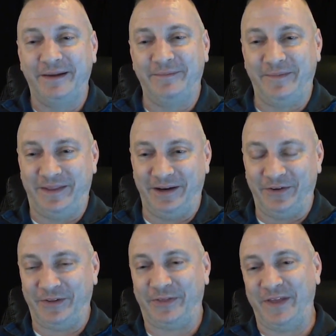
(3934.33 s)
There's
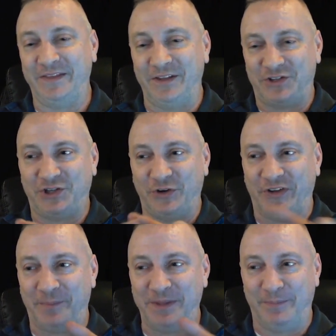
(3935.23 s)
a thing that shows
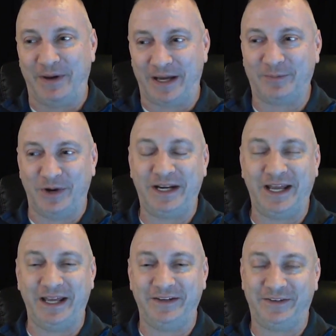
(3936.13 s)
up in the bottom
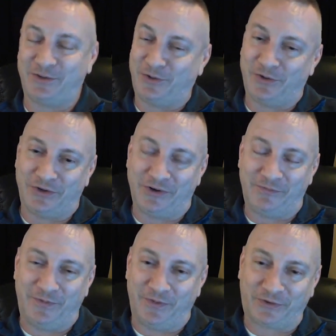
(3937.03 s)
right-hand corner
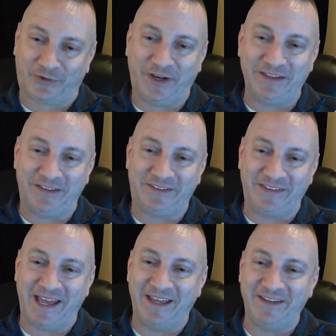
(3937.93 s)
of the screen that
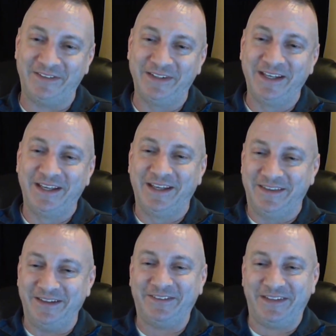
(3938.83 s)
says,
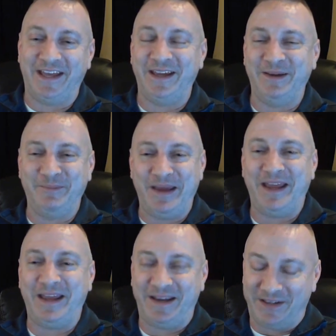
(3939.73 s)
this game
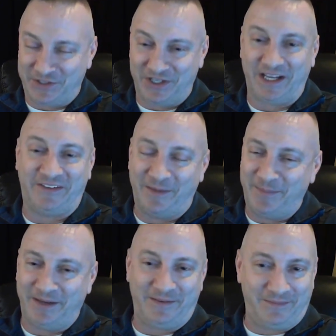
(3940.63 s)
may
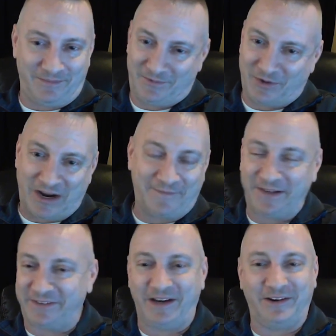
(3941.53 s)
exhibit
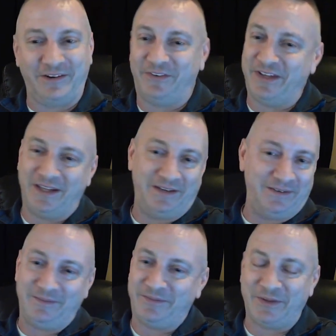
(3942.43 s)
graphics errors
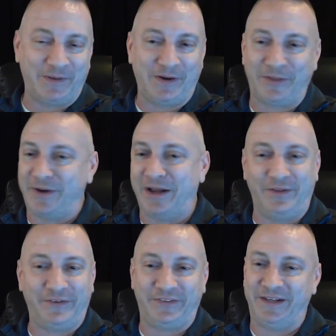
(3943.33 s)
and something or other
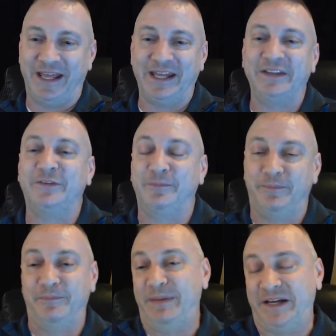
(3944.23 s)
else, and it's
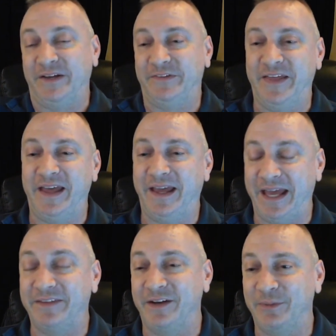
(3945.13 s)
because they
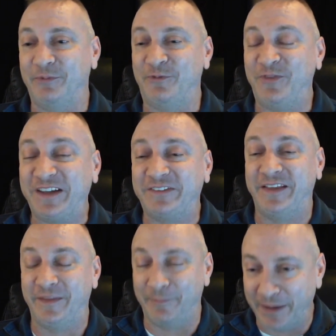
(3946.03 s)
ended up
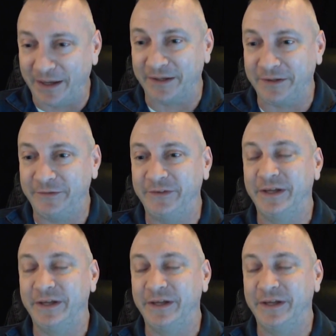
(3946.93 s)
fixing the bugs